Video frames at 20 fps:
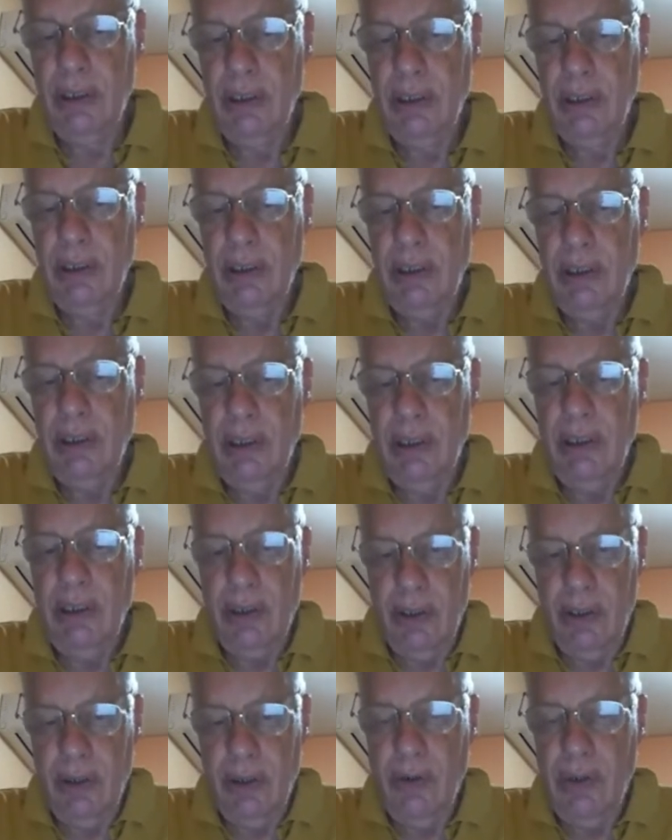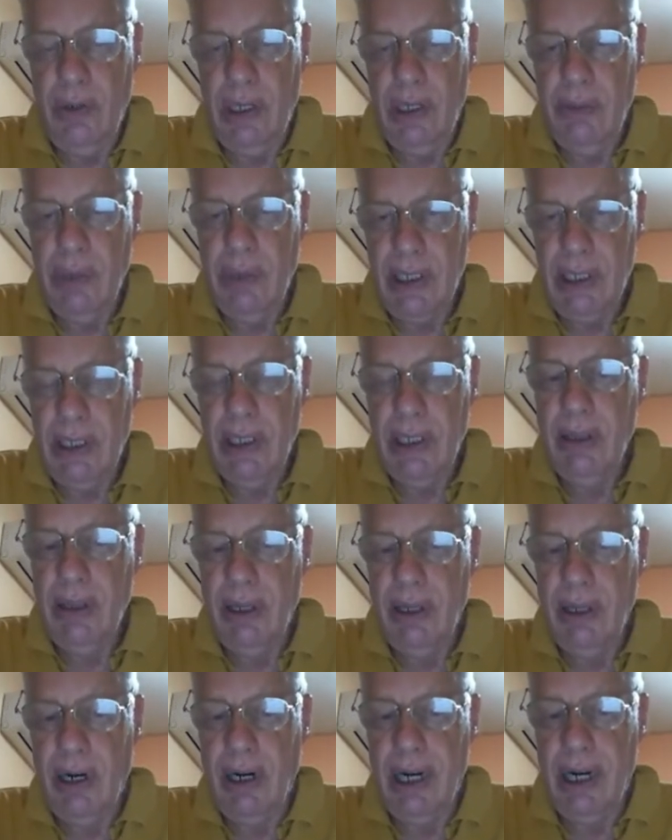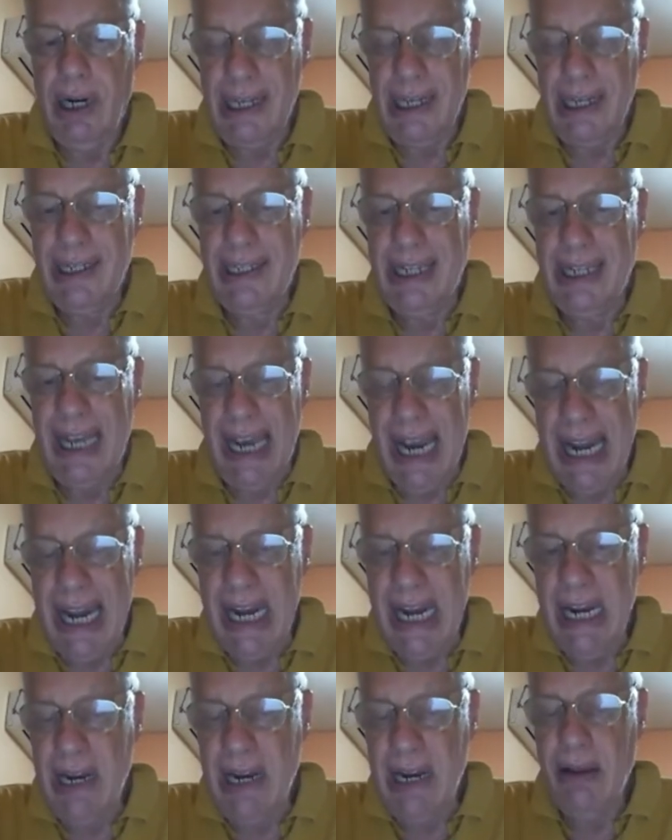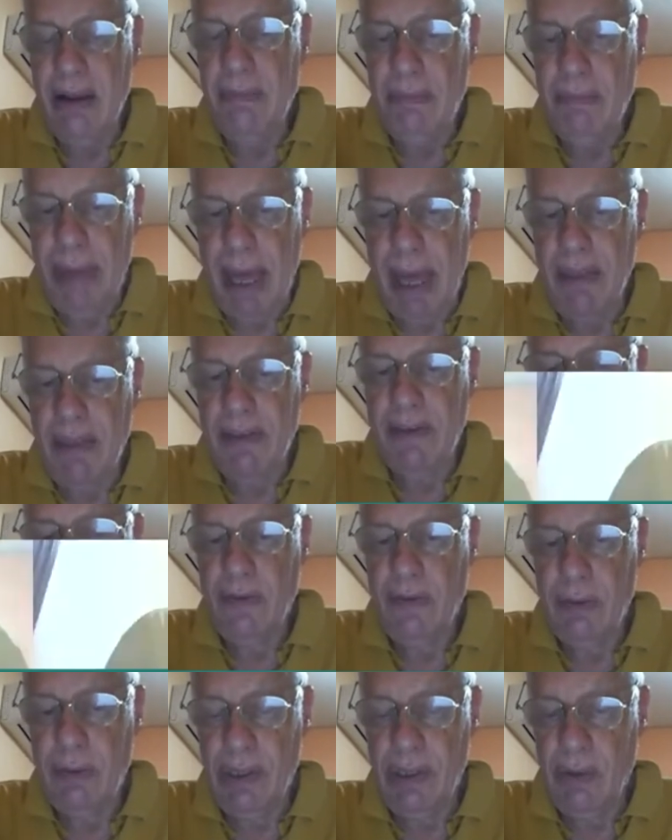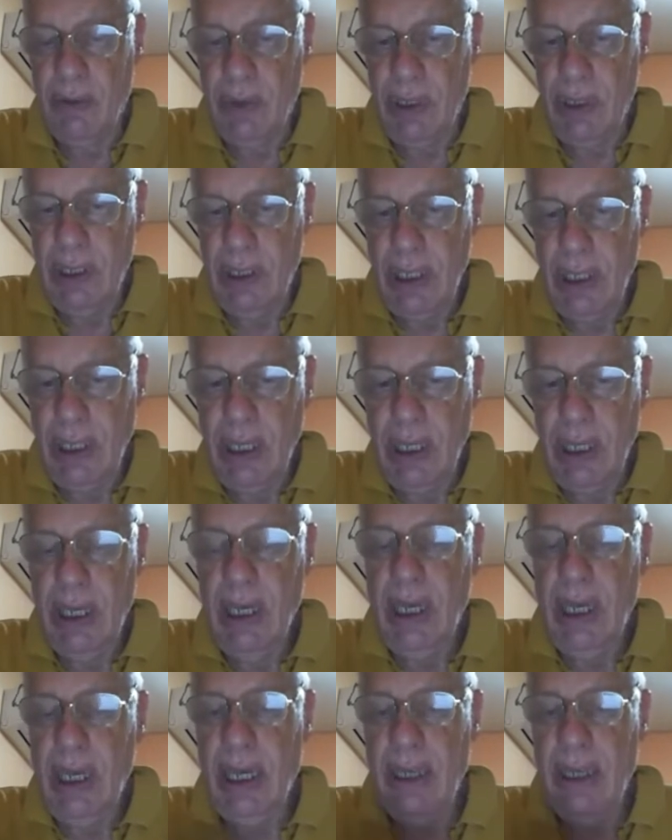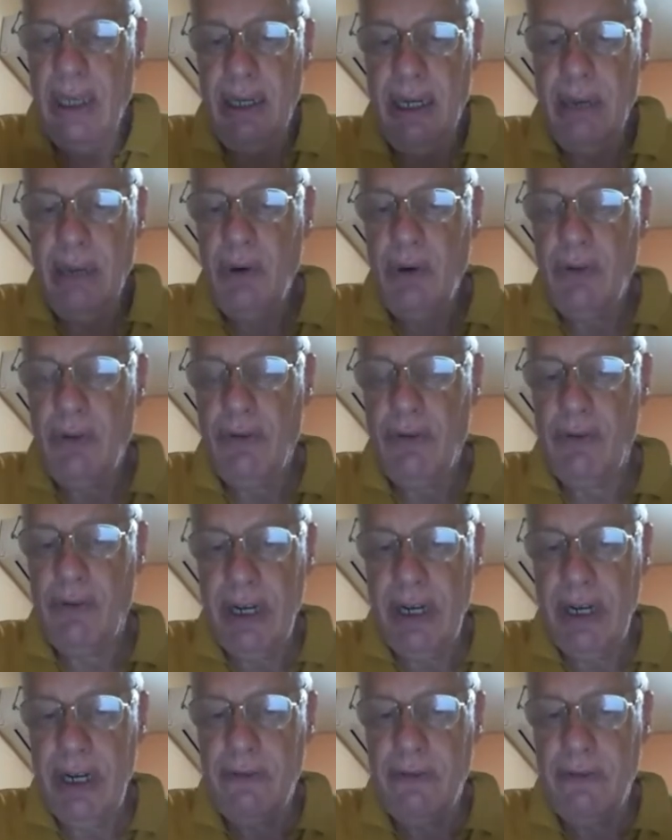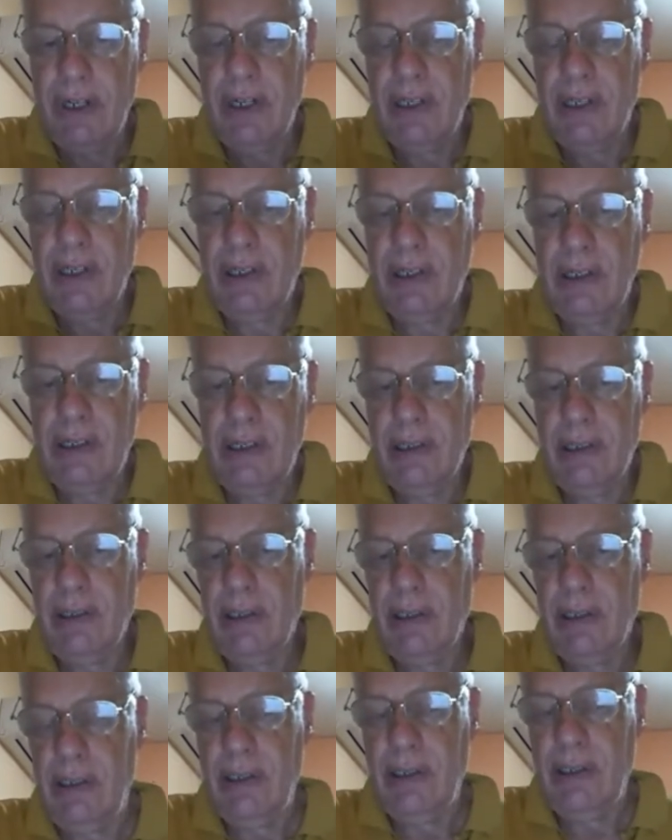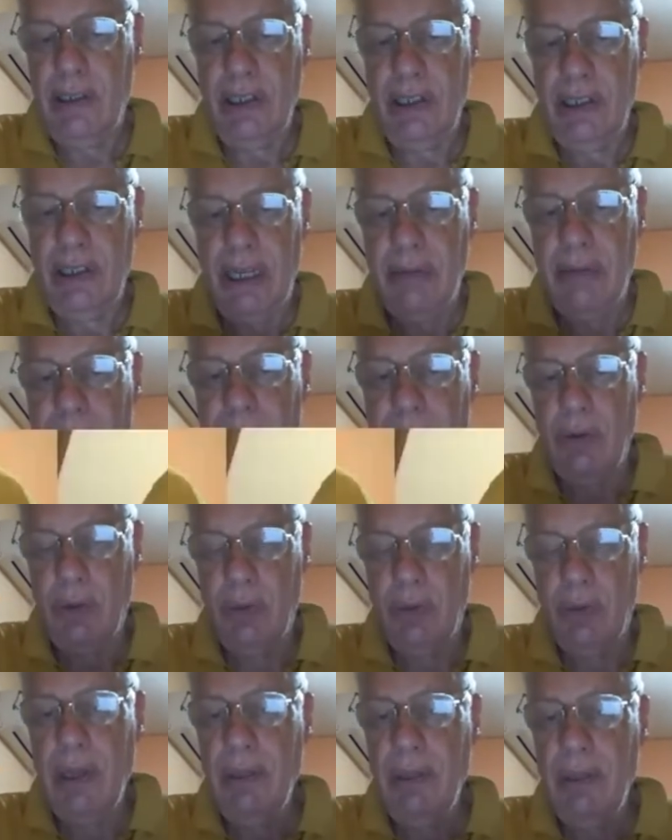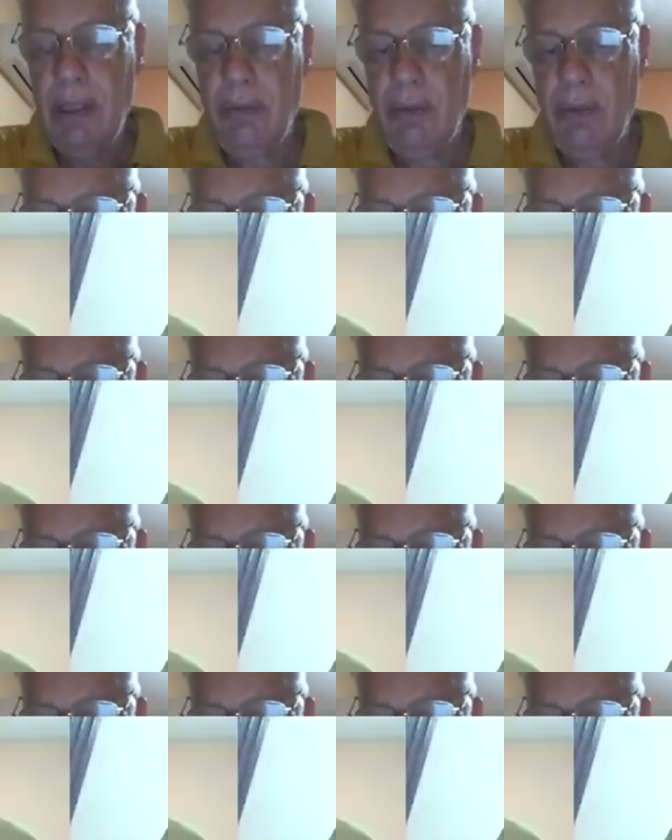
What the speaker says: So as we said, there are at least n paths from S to T, and the number of red vertices is just n minus 1. That was